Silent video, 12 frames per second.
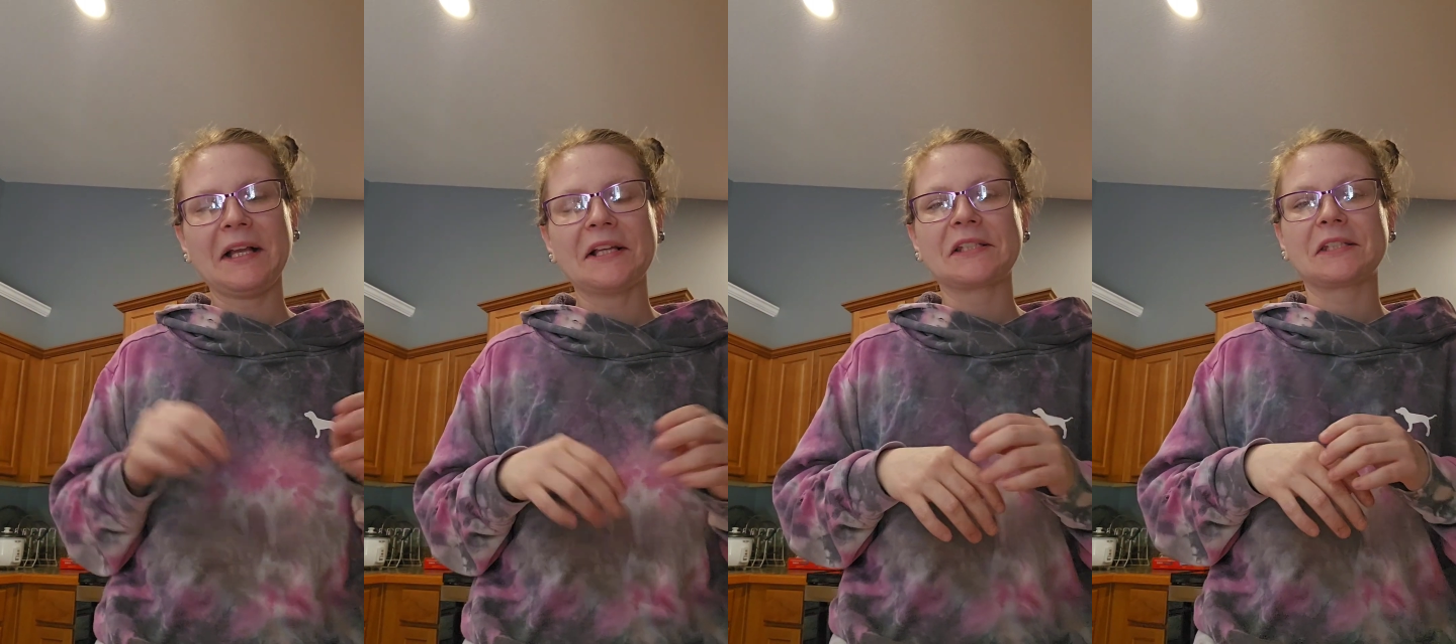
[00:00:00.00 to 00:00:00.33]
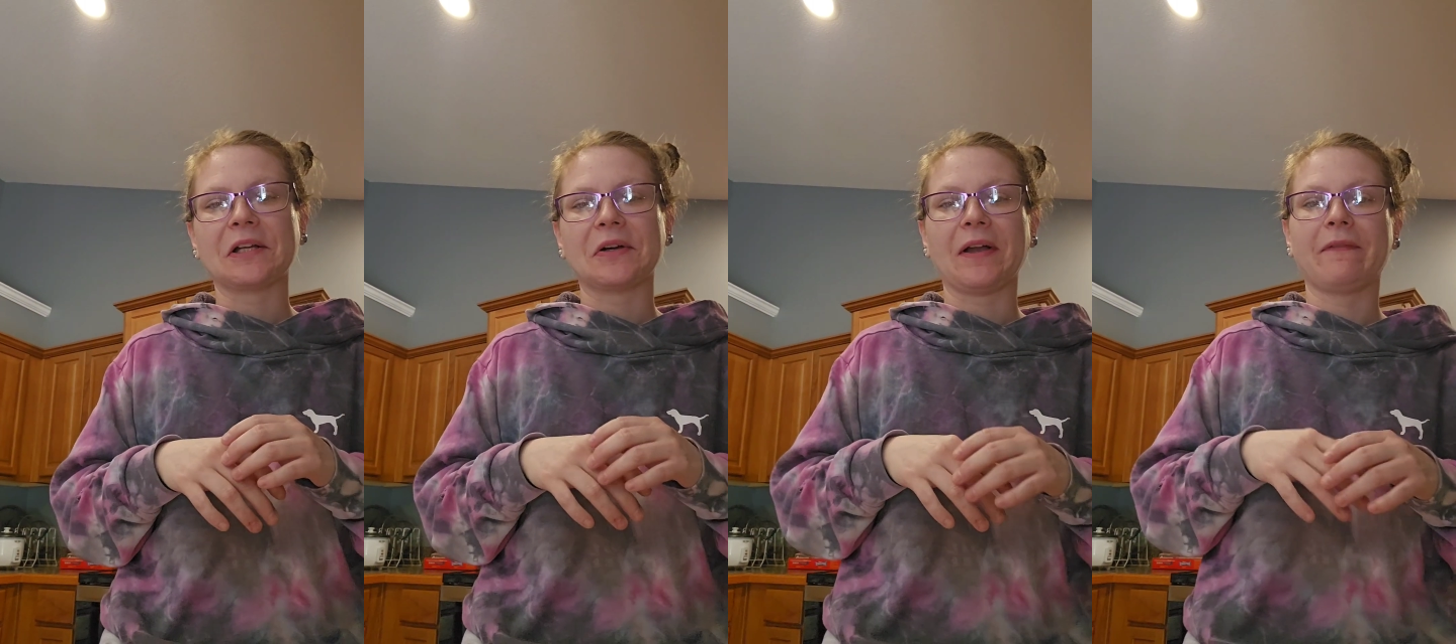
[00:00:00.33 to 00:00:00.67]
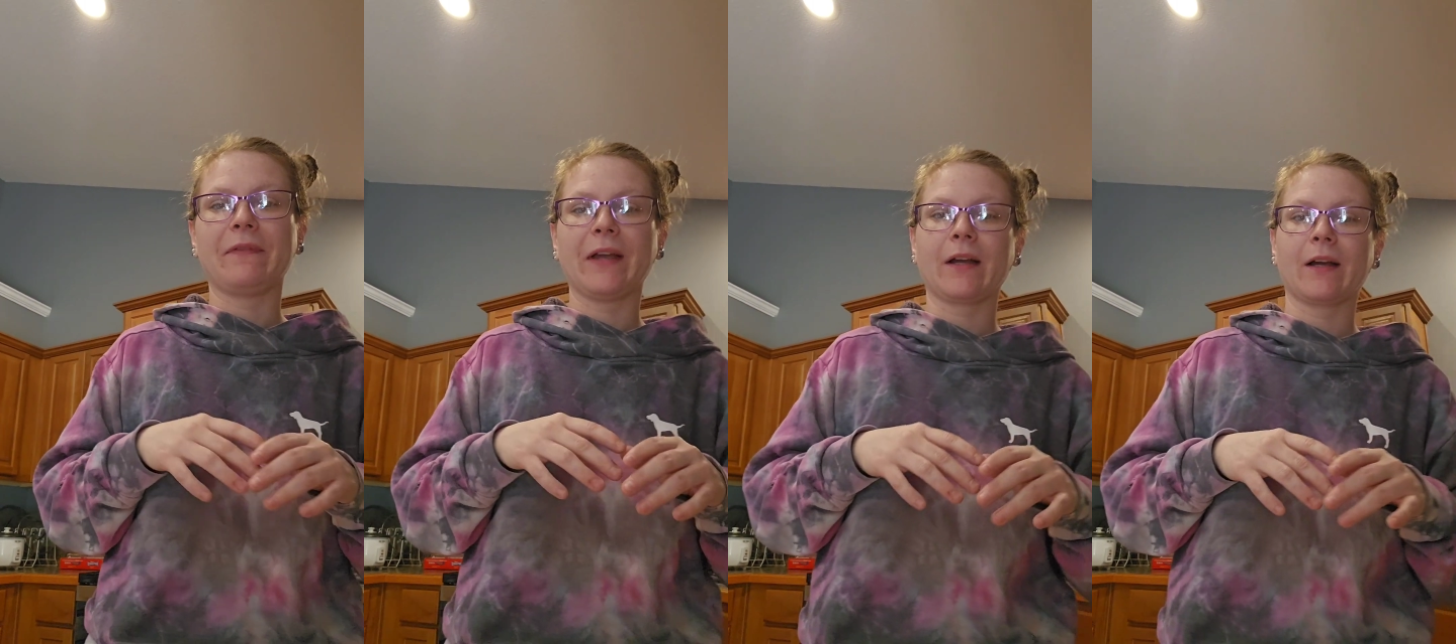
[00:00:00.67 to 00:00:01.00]
So I
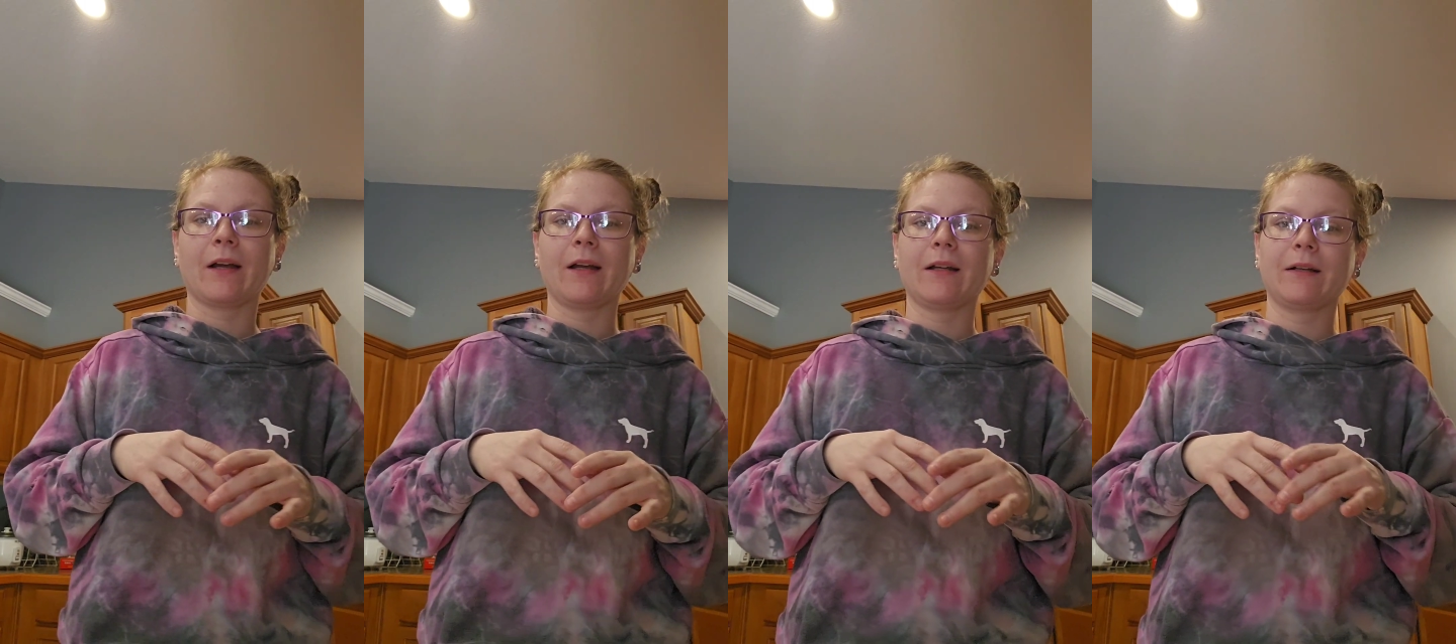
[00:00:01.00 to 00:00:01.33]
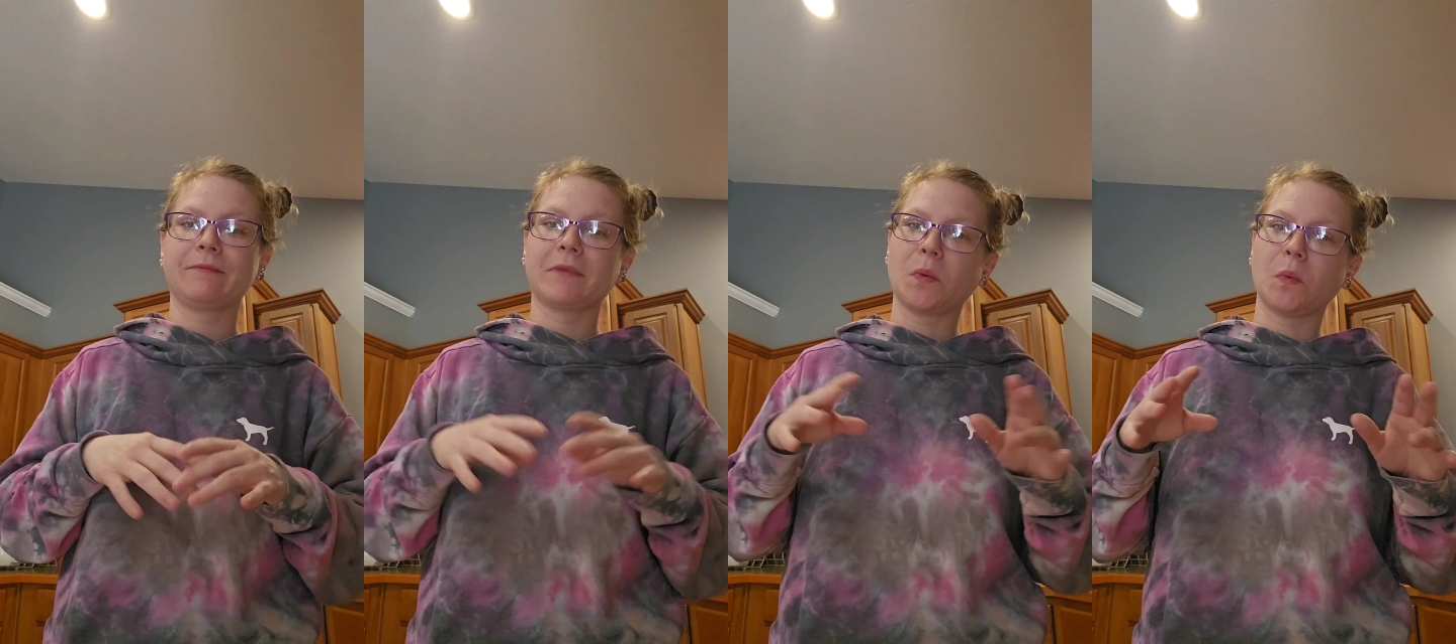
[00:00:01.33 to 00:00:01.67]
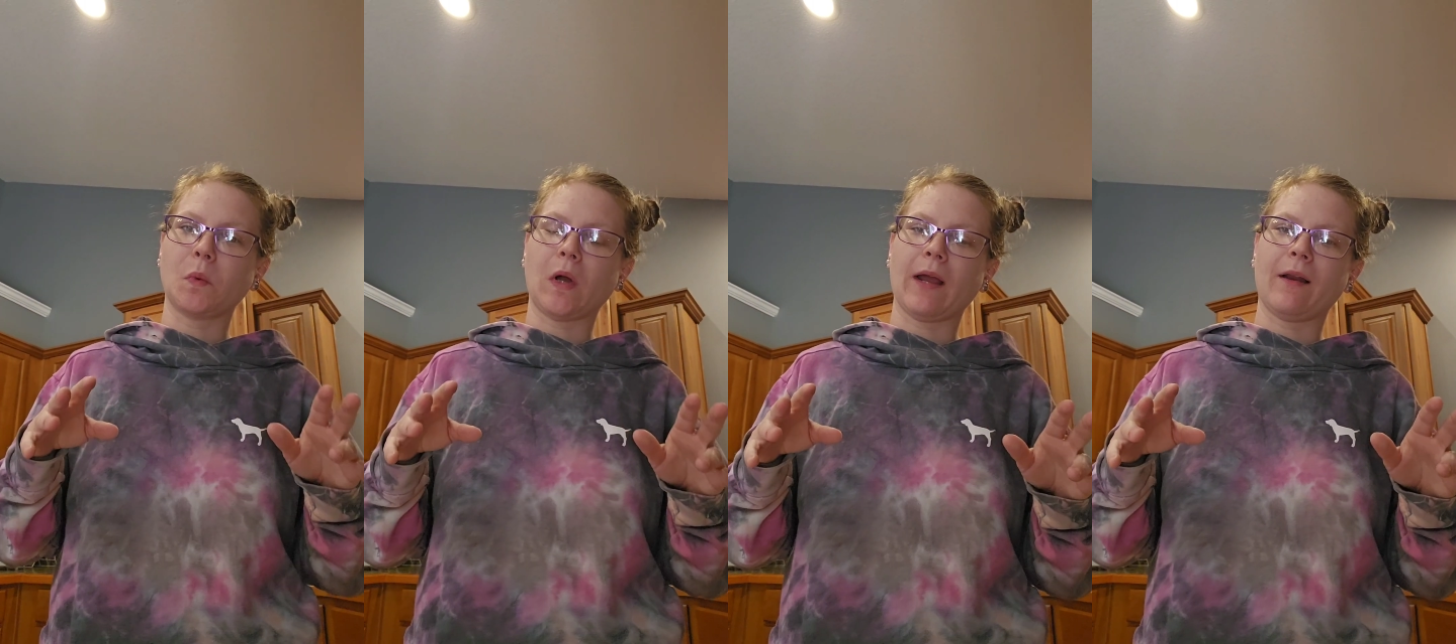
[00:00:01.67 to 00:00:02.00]
figured,
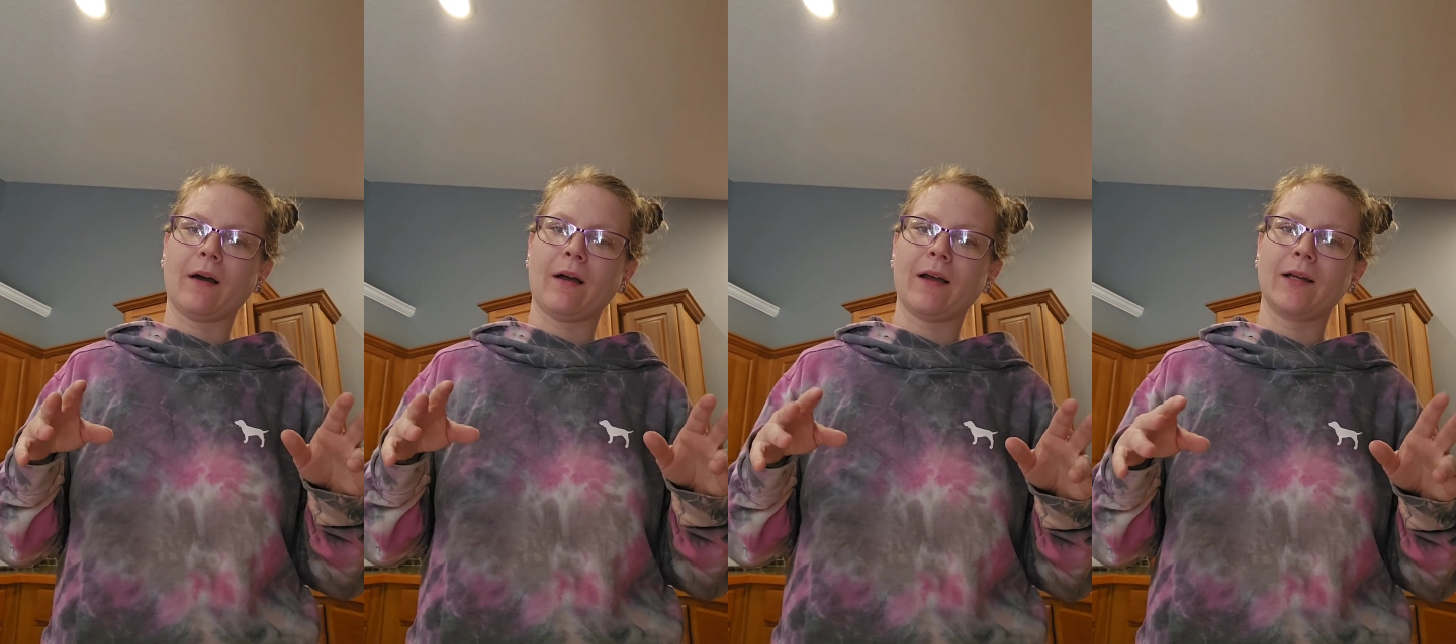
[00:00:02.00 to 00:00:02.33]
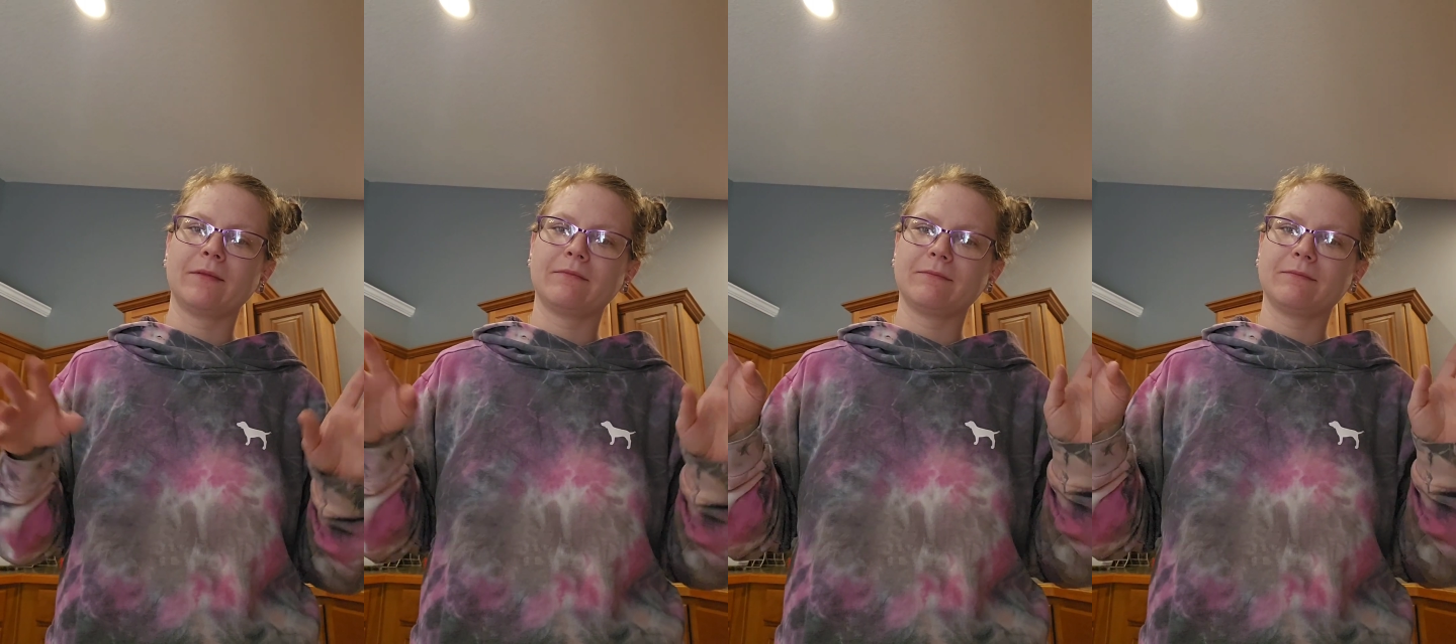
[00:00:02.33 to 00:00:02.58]
why not